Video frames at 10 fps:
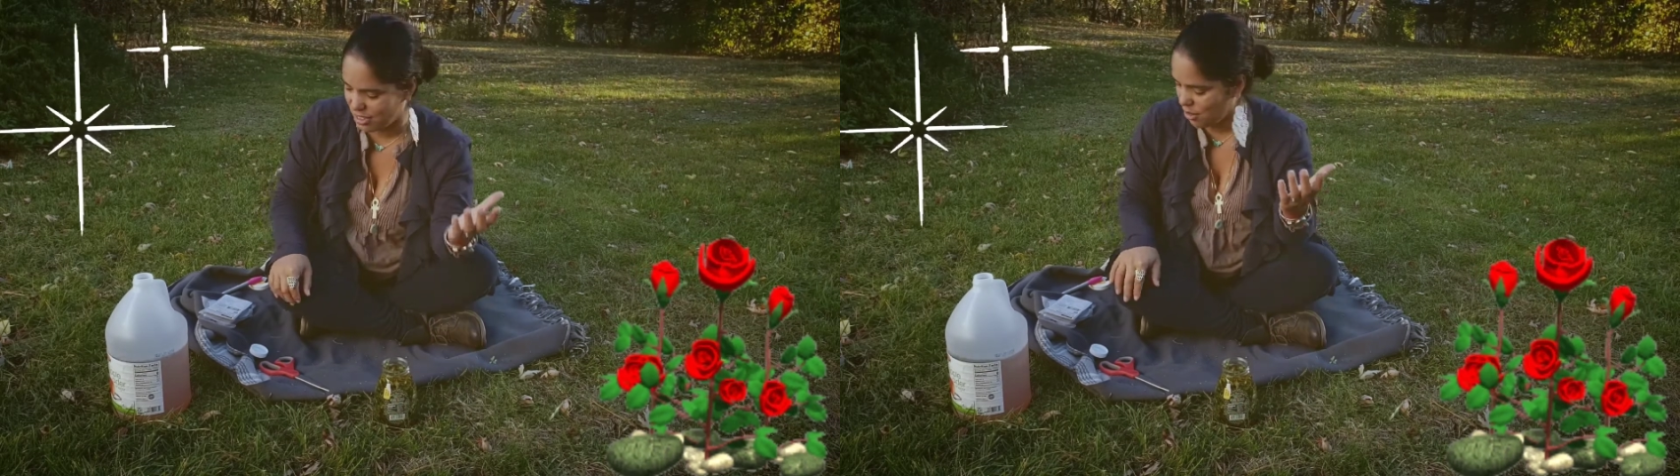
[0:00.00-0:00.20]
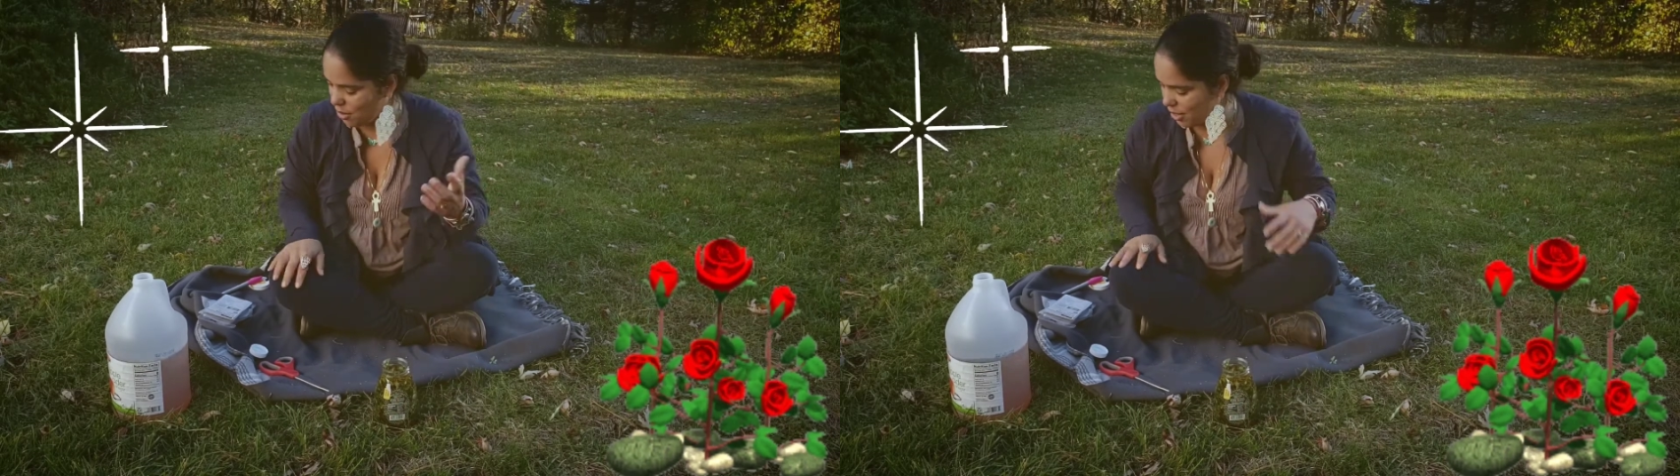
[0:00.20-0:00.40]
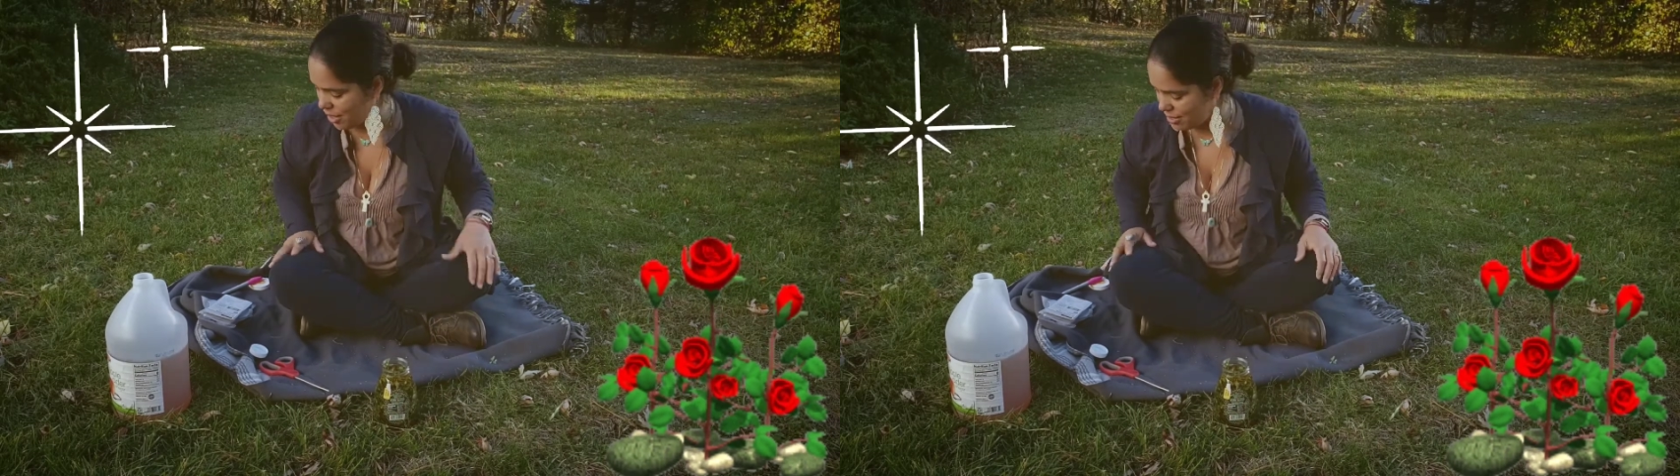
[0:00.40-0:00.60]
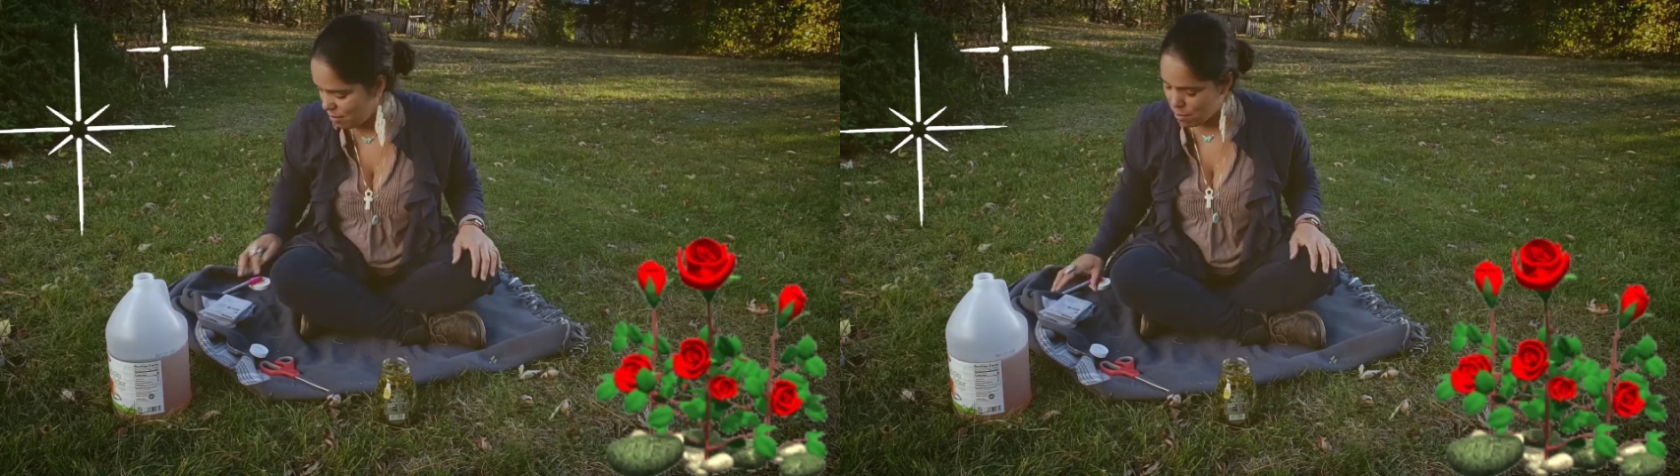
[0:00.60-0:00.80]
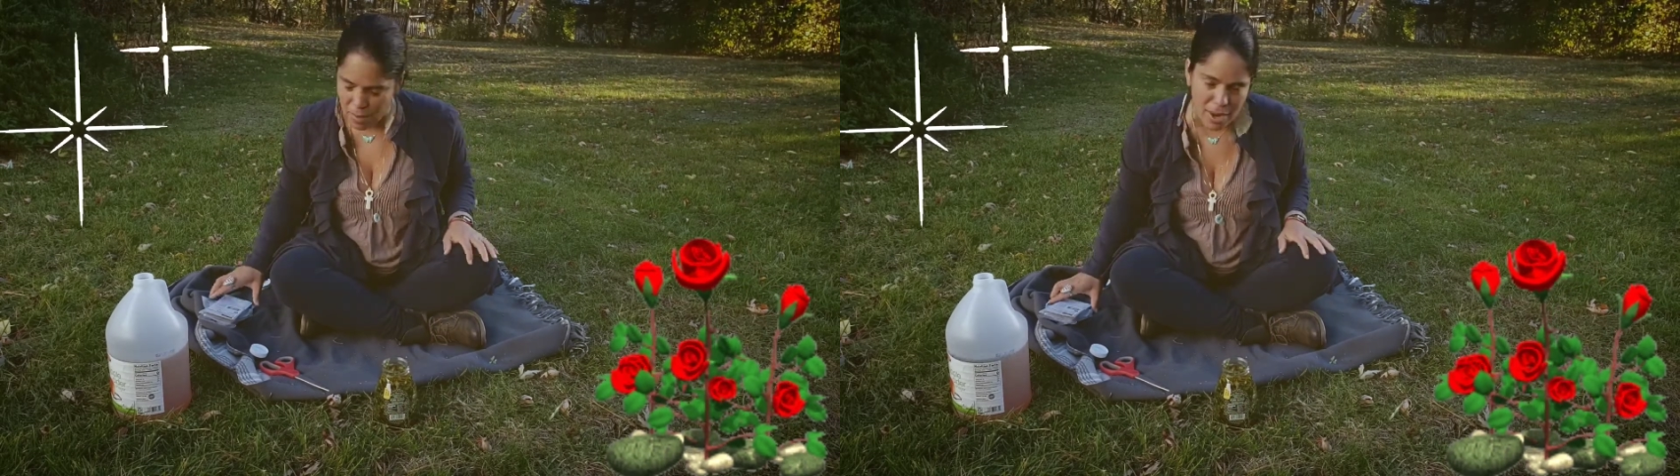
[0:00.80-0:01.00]
You know, like the
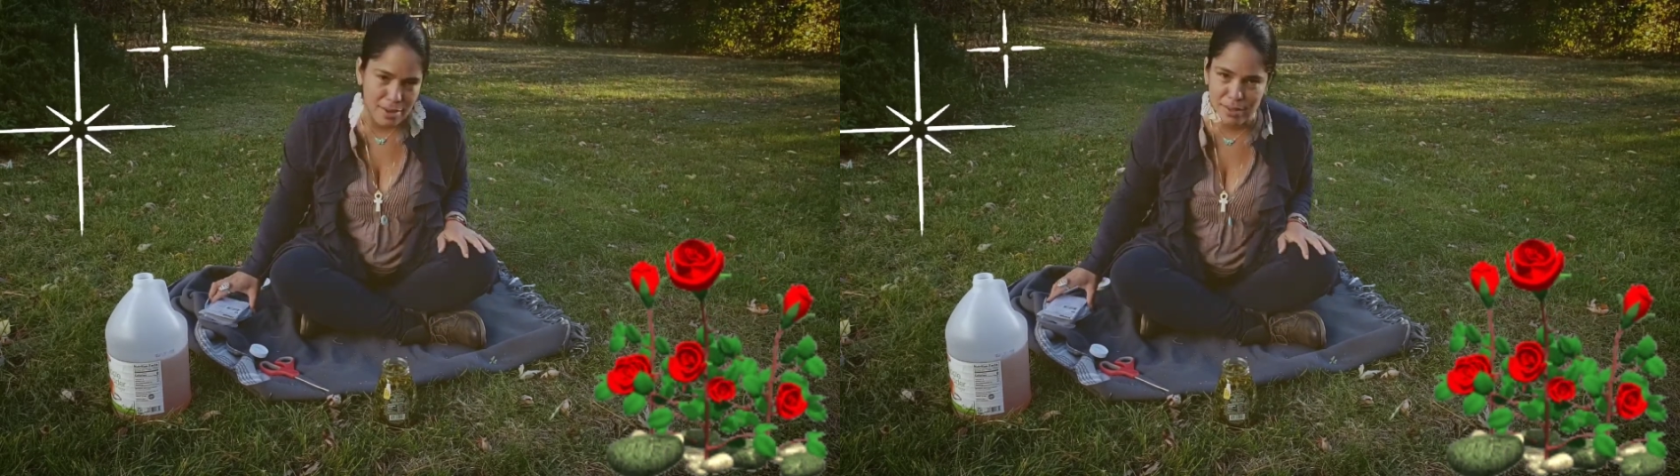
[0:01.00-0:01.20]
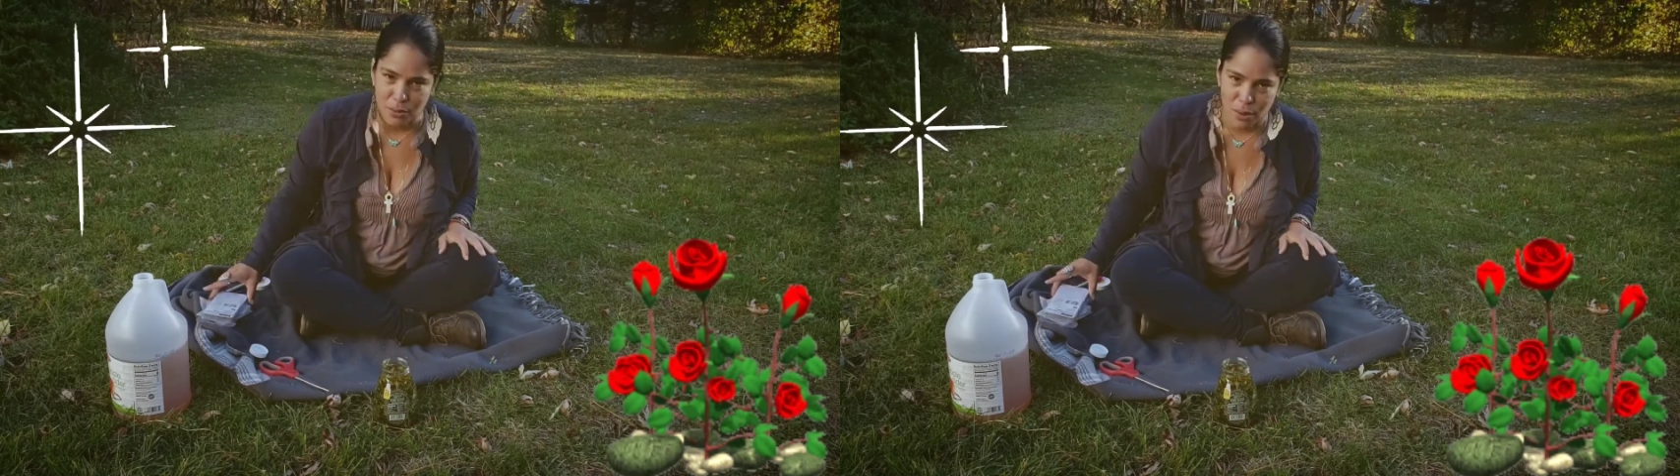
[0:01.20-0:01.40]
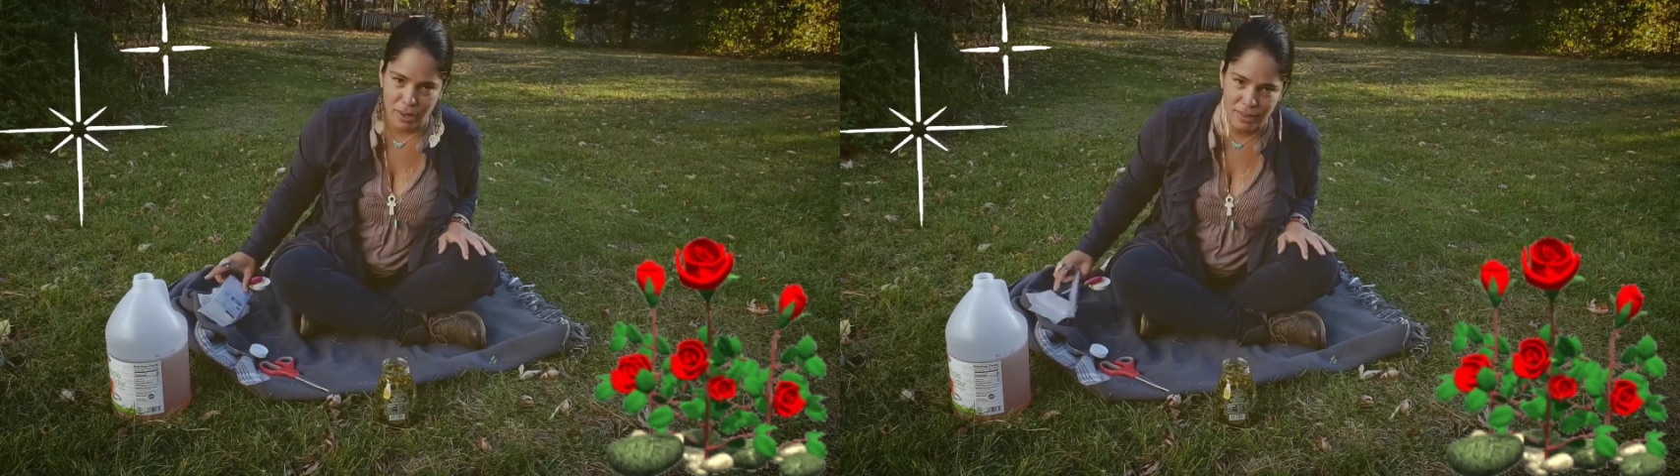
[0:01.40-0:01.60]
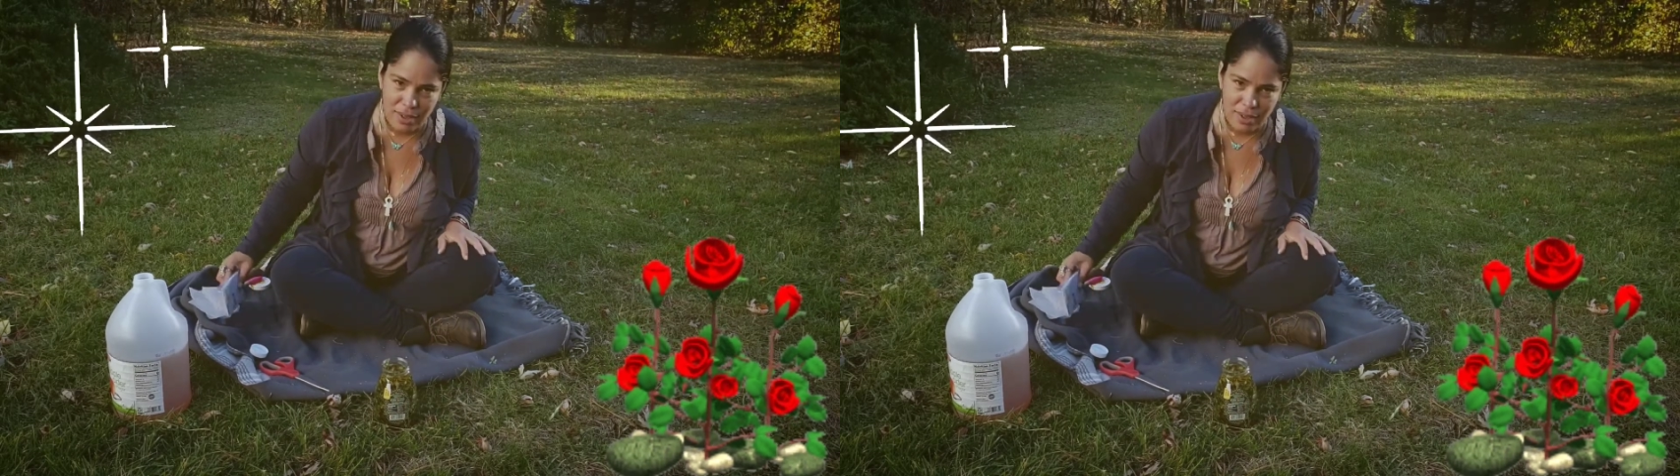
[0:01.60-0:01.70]
mint one